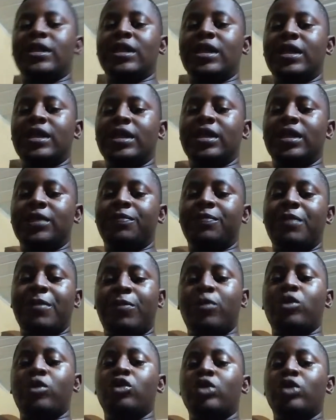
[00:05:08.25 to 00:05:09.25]
the
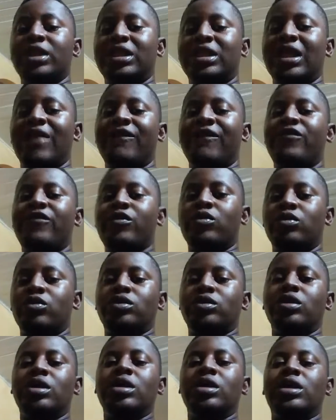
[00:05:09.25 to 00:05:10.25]
people you interview
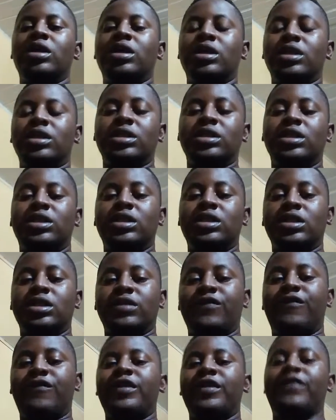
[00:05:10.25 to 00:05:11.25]

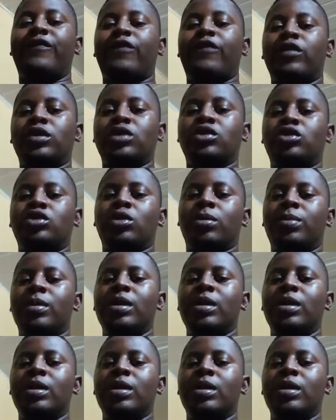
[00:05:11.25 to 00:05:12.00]
is fit for the job.